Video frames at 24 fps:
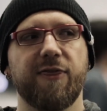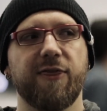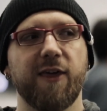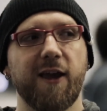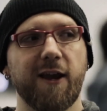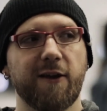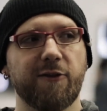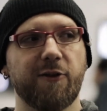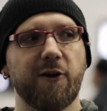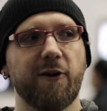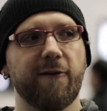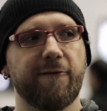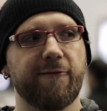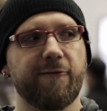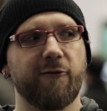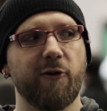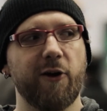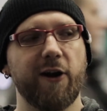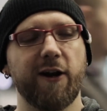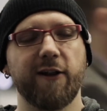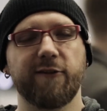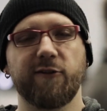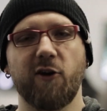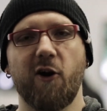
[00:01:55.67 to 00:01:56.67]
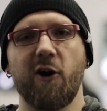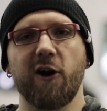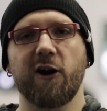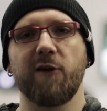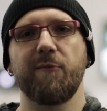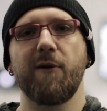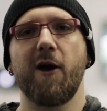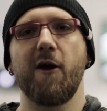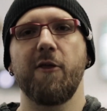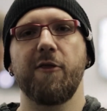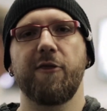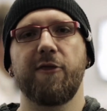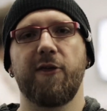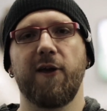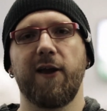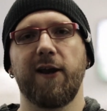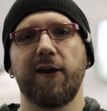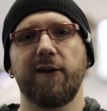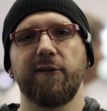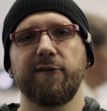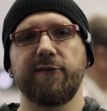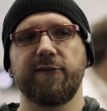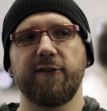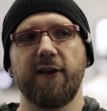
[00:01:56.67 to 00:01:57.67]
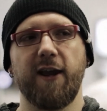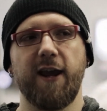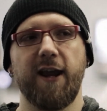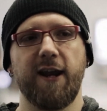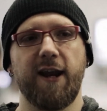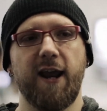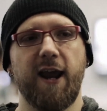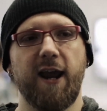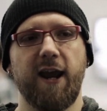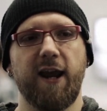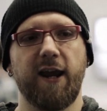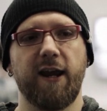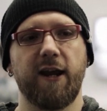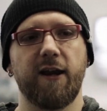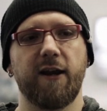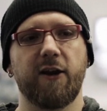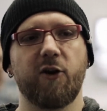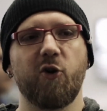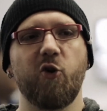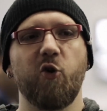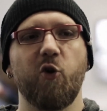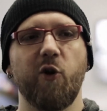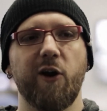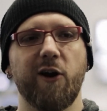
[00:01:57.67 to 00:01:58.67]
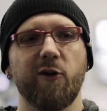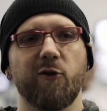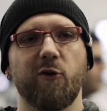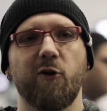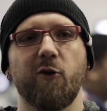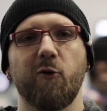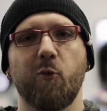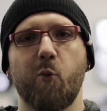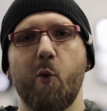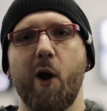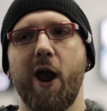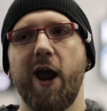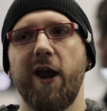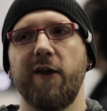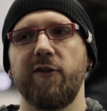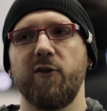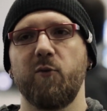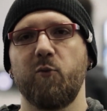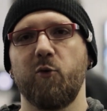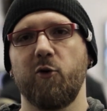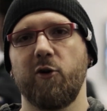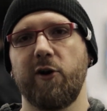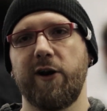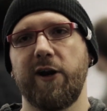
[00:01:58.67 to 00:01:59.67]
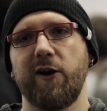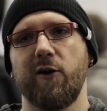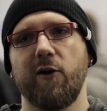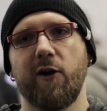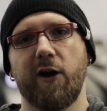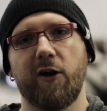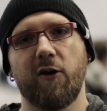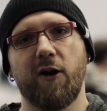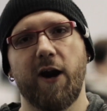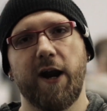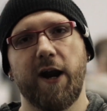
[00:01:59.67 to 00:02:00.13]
think they're free to talk about things in a clearer way than we're hearing